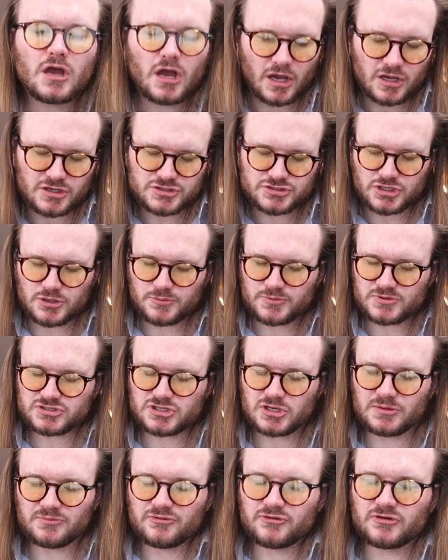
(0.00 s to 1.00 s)
I
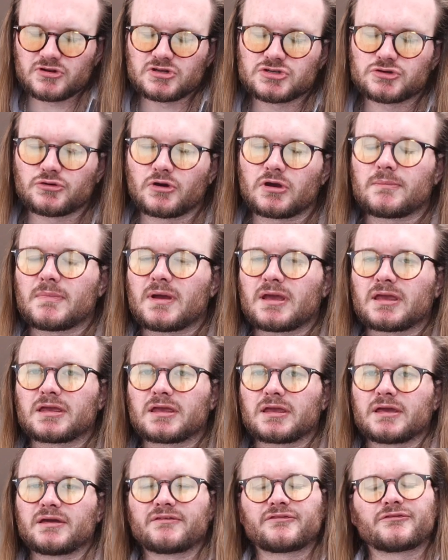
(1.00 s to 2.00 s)
super enjoyed
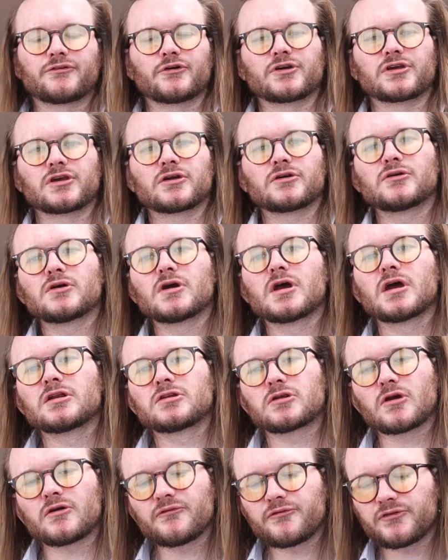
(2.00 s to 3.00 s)
making it for you.
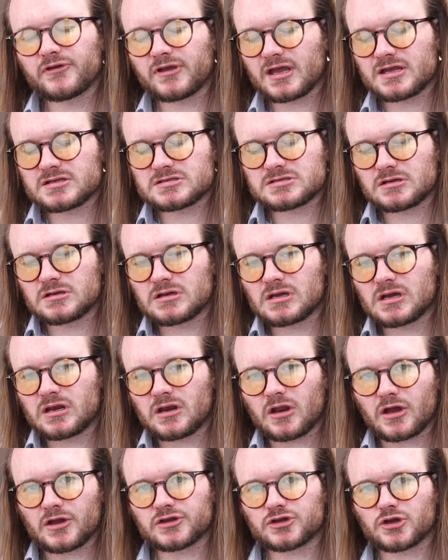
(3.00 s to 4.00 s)
Don't forget to
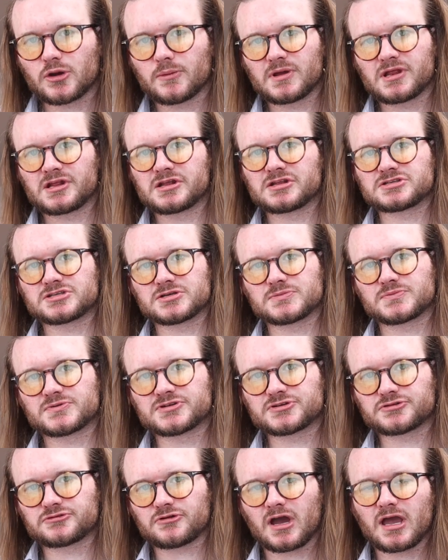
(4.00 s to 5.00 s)
like, comment and
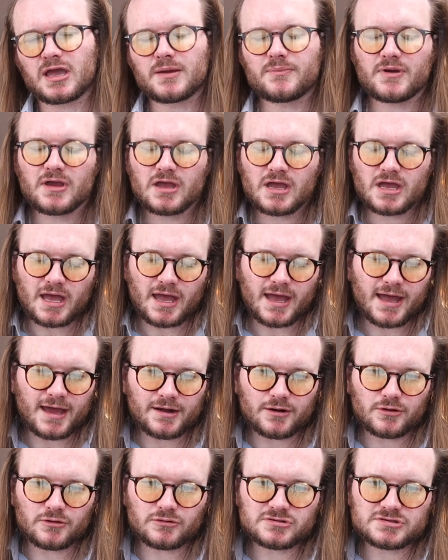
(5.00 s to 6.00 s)
subscribe,
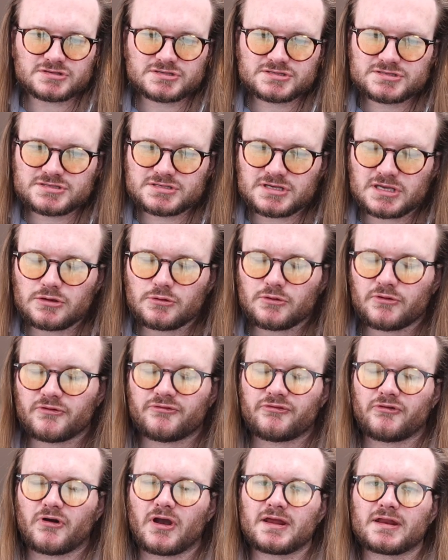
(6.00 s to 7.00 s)
and I'll see you on
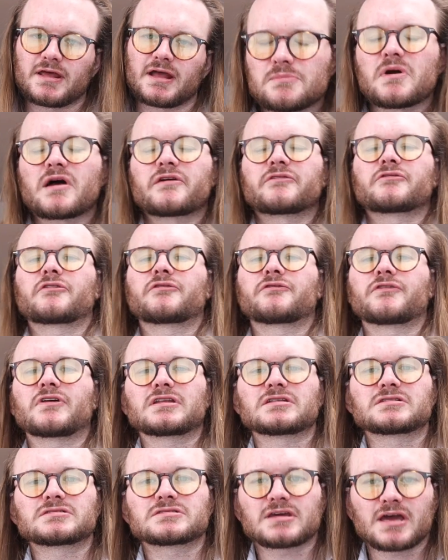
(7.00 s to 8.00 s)
Friday. Have a
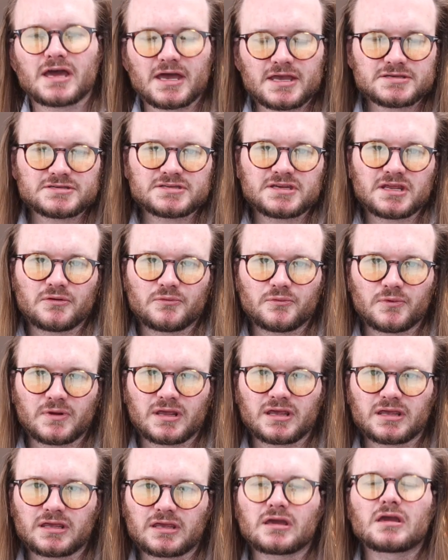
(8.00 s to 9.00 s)
fantastic
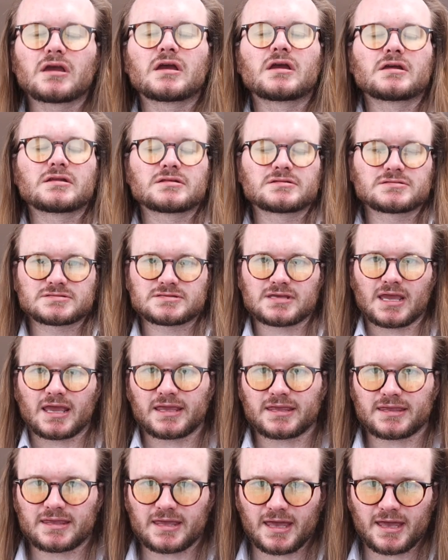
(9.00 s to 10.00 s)
week.
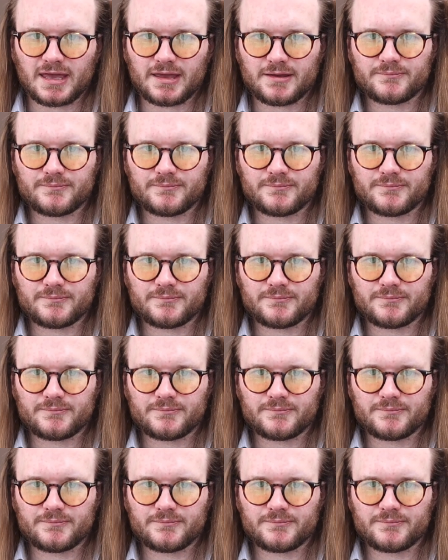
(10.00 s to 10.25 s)
Take care.